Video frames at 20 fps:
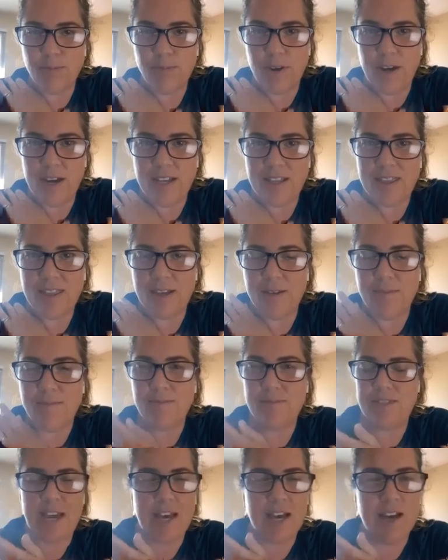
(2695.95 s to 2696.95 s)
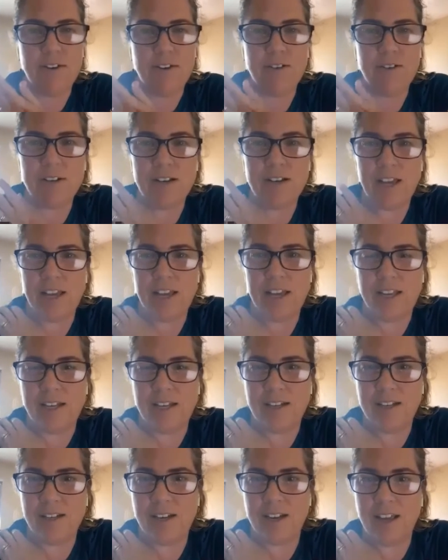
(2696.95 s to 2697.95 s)
break them down
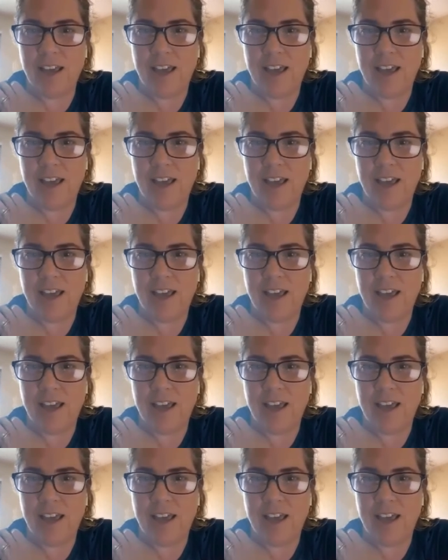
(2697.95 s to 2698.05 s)
and